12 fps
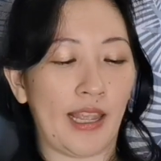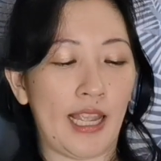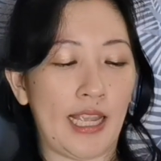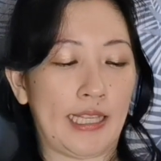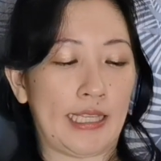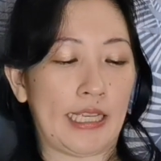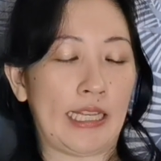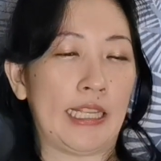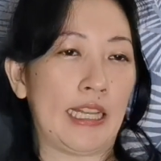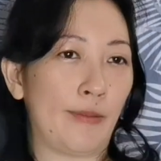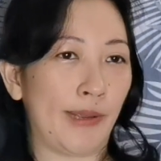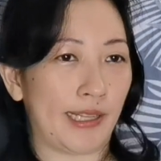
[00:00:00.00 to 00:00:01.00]
It's a
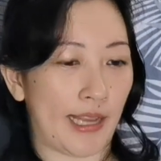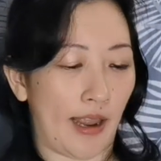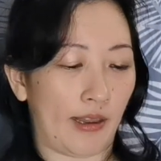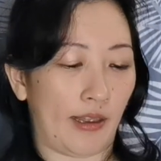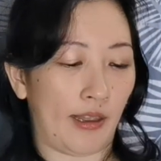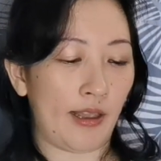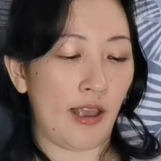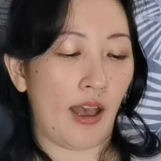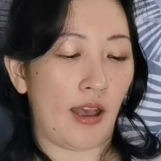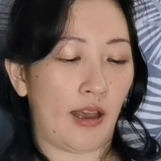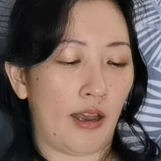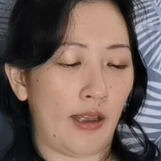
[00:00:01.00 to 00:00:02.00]
little bit tangy,
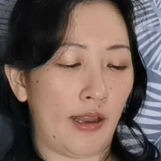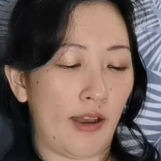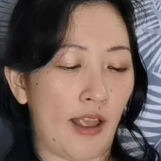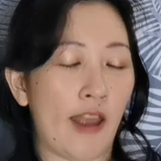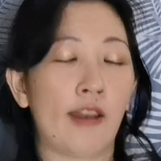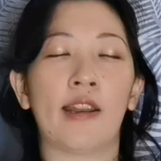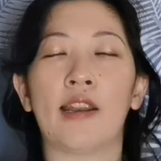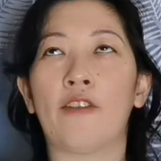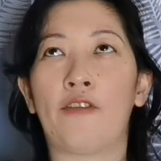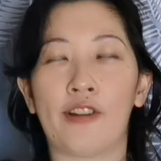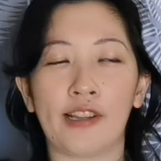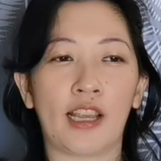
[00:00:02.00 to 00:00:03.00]
and the
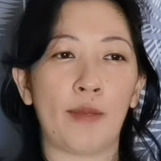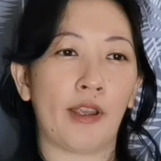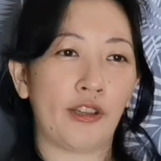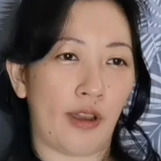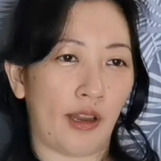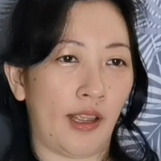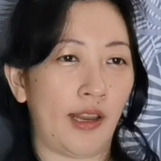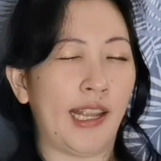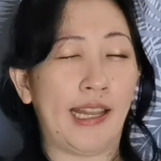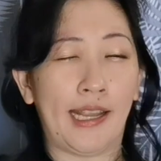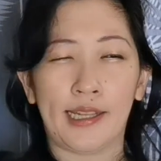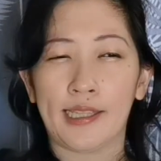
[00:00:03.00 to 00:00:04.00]
first time I drank it,
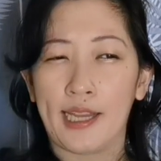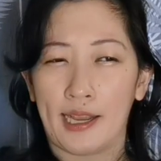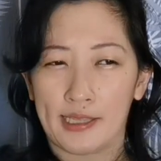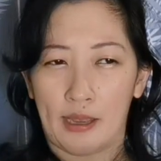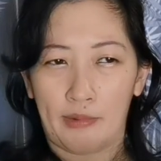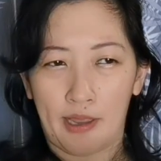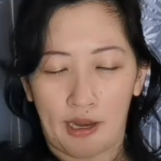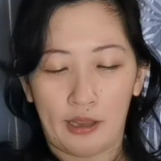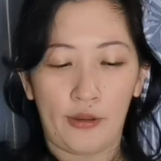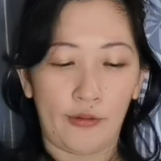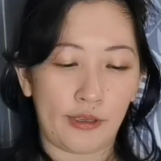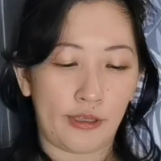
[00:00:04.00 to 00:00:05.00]
it did take some getting
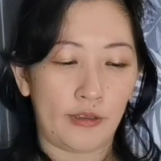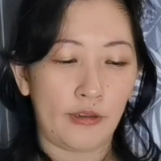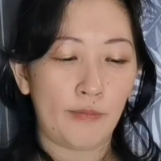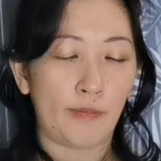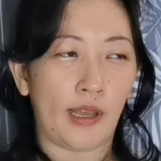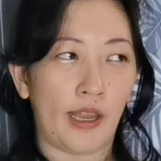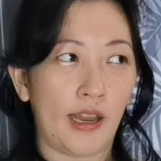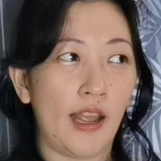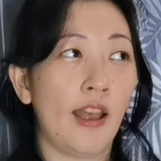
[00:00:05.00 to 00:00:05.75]
used to, but